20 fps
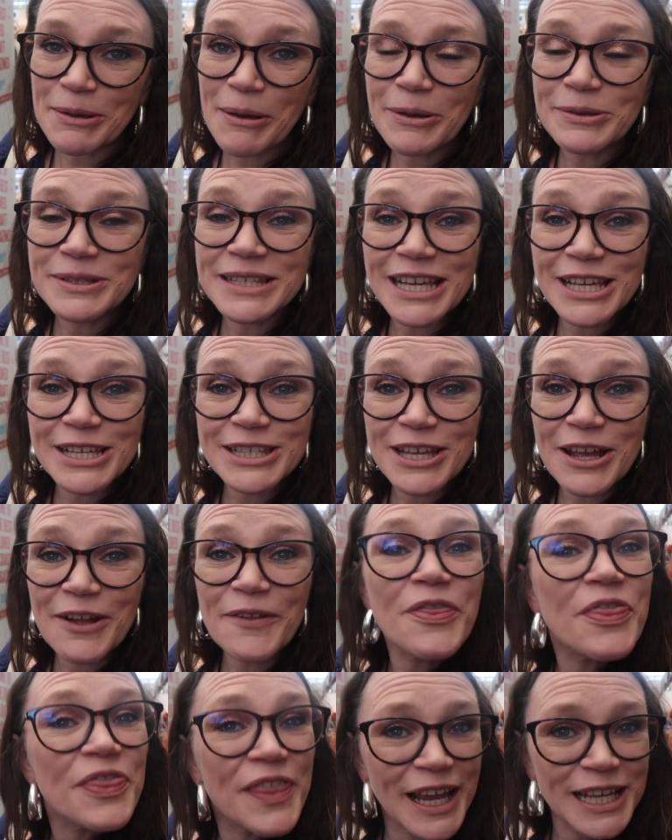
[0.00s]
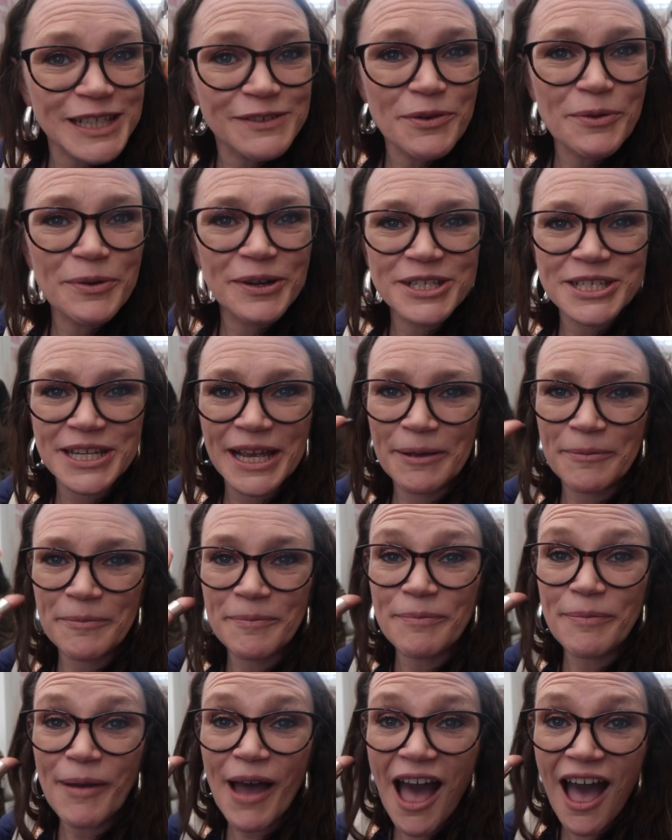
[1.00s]
So I'll see you soon. Thanks for watching.
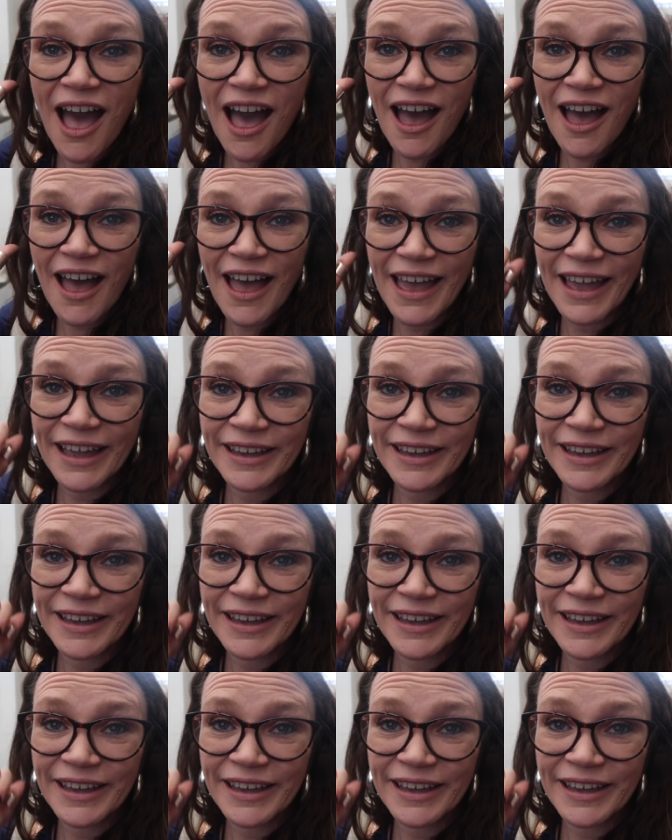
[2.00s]
Bye.